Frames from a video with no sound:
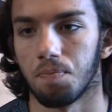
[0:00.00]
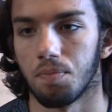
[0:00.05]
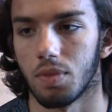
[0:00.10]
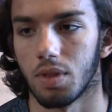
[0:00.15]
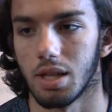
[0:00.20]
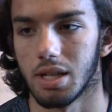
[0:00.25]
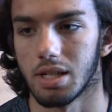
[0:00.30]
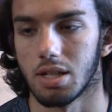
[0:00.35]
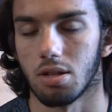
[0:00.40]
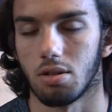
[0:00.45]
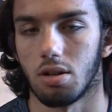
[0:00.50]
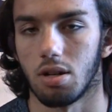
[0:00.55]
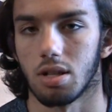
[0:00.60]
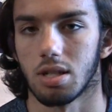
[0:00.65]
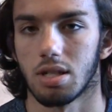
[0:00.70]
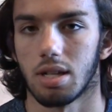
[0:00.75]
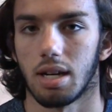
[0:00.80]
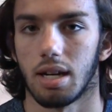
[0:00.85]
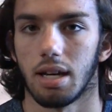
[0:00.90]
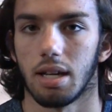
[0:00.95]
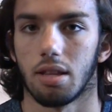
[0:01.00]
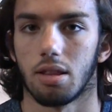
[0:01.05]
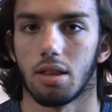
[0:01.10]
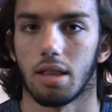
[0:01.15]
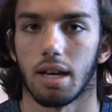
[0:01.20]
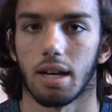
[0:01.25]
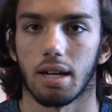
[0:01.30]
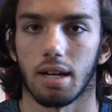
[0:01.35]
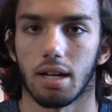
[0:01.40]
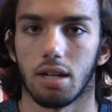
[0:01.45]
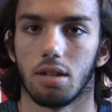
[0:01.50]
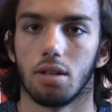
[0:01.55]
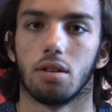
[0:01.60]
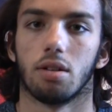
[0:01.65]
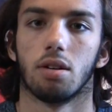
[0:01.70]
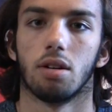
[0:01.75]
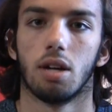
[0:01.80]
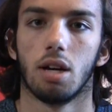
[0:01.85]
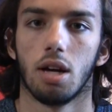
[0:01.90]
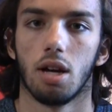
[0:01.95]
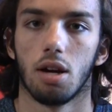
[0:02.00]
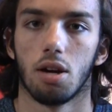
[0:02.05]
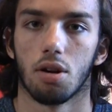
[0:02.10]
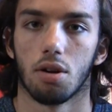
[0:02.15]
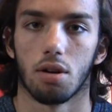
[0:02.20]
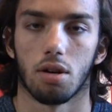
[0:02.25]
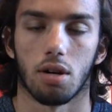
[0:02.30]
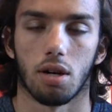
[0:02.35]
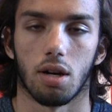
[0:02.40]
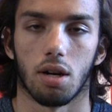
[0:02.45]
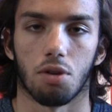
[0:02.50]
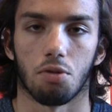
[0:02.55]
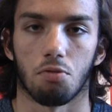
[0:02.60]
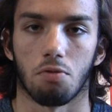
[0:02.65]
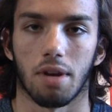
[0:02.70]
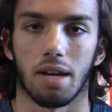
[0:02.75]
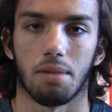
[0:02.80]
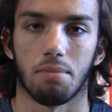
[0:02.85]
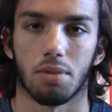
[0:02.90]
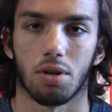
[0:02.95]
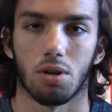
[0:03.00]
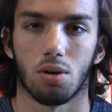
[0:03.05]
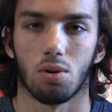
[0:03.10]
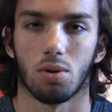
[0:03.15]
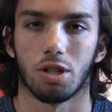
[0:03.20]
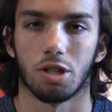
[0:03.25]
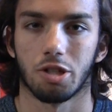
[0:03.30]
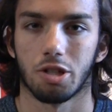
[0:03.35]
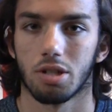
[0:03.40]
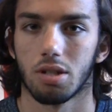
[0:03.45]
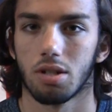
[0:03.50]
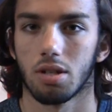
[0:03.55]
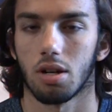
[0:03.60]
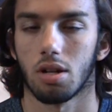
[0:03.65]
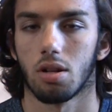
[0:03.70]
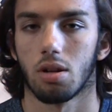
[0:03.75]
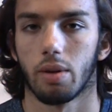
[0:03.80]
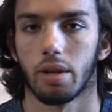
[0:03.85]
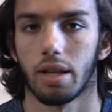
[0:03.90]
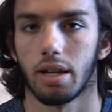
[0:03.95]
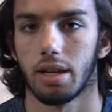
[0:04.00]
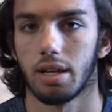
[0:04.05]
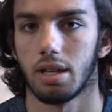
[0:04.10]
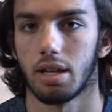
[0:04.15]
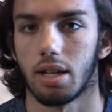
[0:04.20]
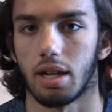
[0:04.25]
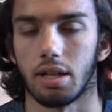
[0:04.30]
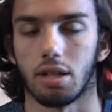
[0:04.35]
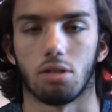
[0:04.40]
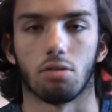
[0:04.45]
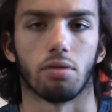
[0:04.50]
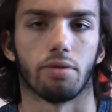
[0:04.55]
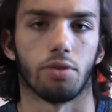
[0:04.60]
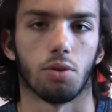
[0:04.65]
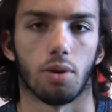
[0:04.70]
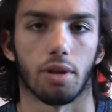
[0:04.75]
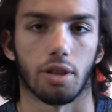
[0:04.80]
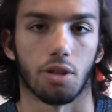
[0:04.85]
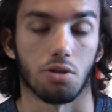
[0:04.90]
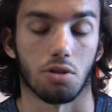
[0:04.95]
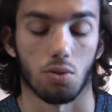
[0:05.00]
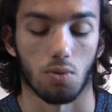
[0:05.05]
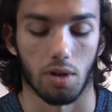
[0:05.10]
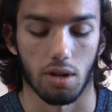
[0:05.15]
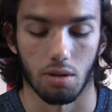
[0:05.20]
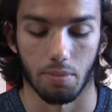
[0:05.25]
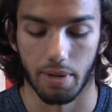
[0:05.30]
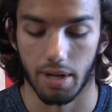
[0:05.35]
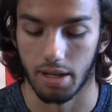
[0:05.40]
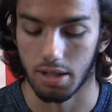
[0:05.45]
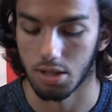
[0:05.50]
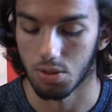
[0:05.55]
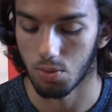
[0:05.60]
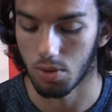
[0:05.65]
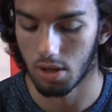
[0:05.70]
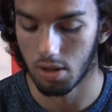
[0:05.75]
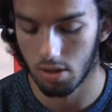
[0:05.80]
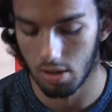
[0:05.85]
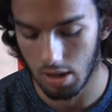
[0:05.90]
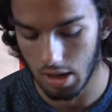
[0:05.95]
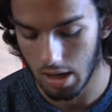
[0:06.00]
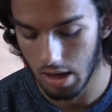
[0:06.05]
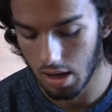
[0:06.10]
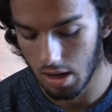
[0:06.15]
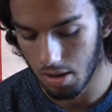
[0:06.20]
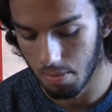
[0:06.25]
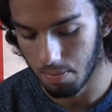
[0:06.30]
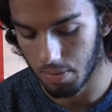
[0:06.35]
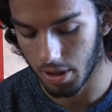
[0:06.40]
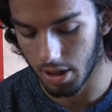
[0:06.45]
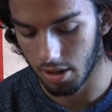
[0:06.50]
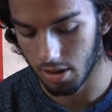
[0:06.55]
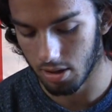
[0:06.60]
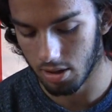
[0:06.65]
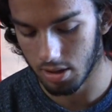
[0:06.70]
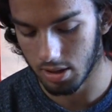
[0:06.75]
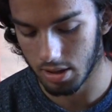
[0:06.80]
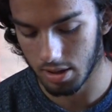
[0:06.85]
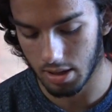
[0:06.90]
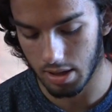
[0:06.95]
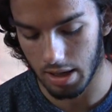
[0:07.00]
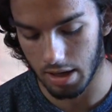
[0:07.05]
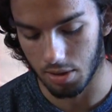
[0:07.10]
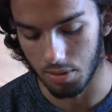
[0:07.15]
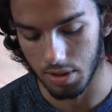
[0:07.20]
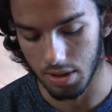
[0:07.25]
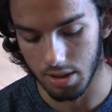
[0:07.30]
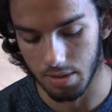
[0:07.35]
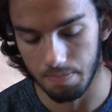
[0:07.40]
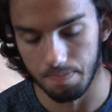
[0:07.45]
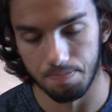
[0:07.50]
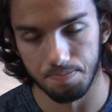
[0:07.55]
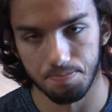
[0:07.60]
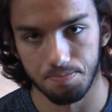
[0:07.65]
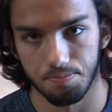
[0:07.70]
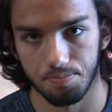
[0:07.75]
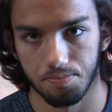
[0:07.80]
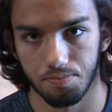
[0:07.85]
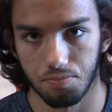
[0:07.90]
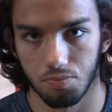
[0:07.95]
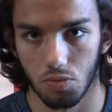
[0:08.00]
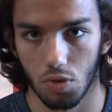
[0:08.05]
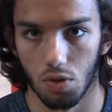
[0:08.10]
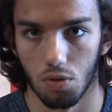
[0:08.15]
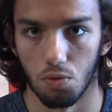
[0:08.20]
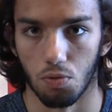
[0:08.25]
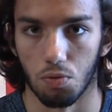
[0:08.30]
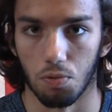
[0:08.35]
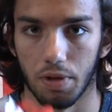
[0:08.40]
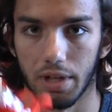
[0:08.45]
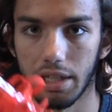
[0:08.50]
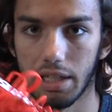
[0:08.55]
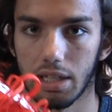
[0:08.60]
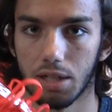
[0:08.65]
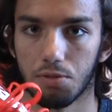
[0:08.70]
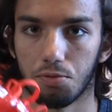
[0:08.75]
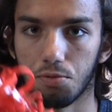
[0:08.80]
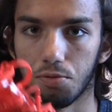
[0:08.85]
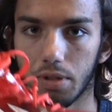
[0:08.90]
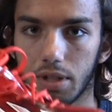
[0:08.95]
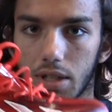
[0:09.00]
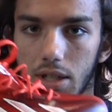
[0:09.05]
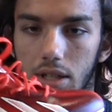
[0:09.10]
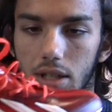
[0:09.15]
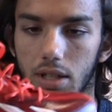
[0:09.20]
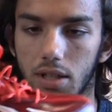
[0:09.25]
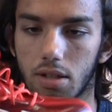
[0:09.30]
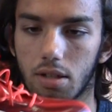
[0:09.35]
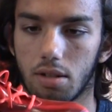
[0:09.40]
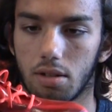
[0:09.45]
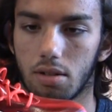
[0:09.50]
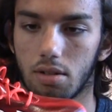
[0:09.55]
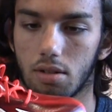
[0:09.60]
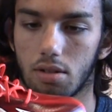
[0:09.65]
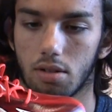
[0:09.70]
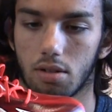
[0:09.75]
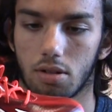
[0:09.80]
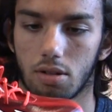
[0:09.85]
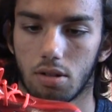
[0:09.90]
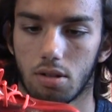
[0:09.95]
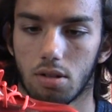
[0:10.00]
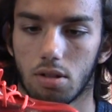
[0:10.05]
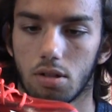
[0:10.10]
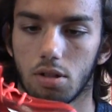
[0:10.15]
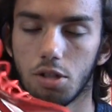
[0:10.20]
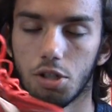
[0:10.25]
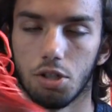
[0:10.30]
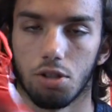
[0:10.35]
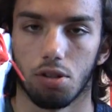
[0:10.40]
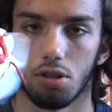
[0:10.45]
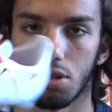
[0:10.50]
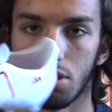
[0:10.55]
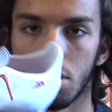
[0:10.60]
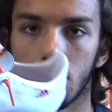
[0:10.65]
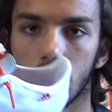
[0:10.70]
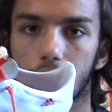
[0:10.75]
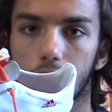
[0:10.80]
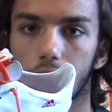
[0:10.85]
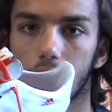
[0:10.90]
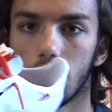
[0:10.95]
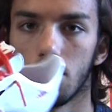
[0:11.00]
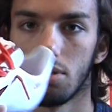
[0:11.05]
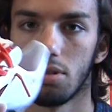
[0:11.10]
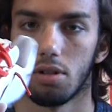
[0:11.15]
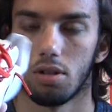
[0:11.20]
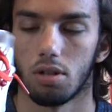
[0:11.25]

This alongside that kind of rainbow-ish colorway that he did. I did a review on those a while back as well. But anyways, really good-looking boot.